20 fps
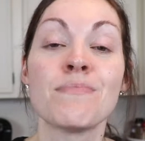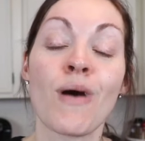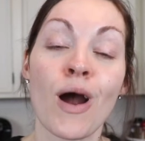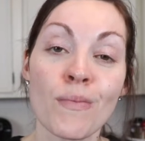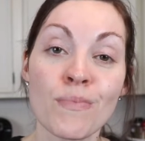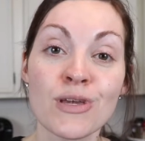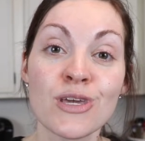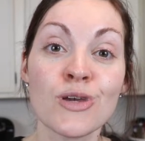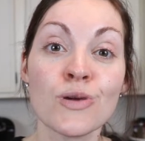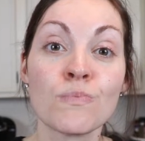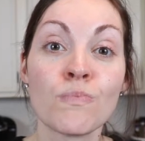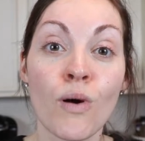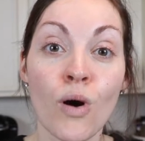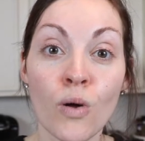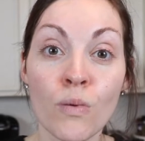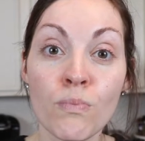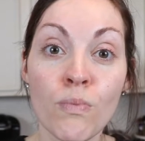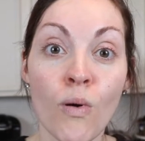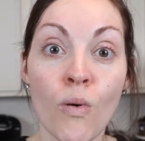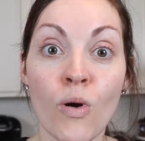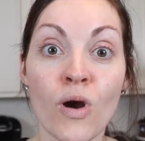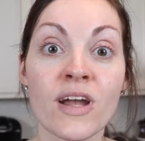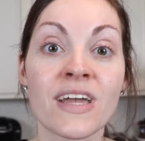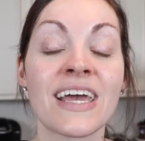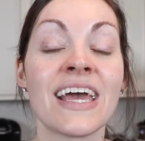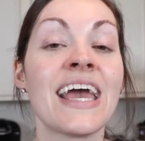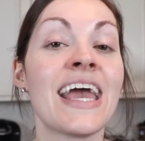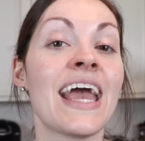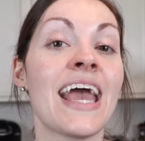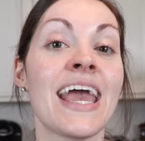barbecued pulled pork
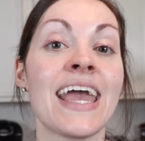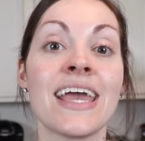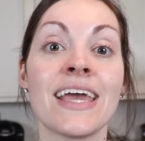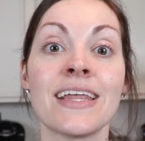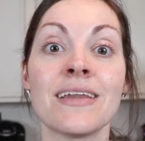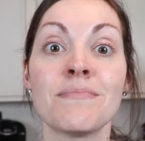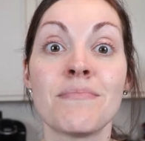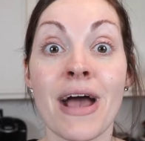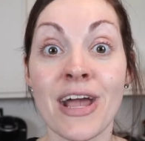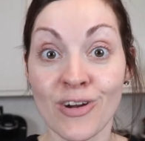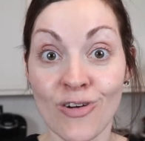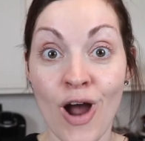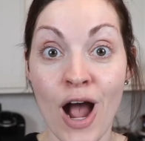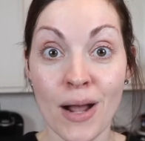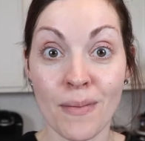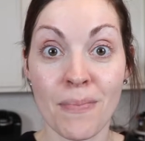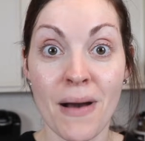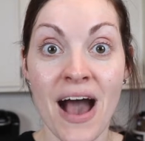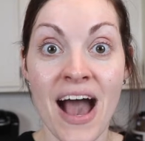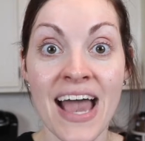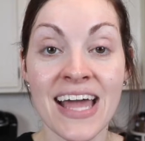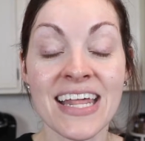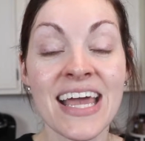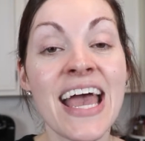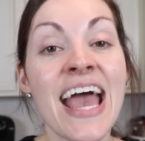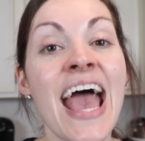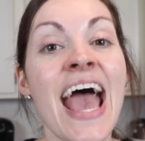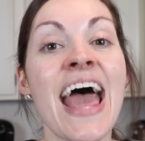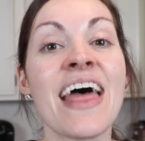in my crock pot,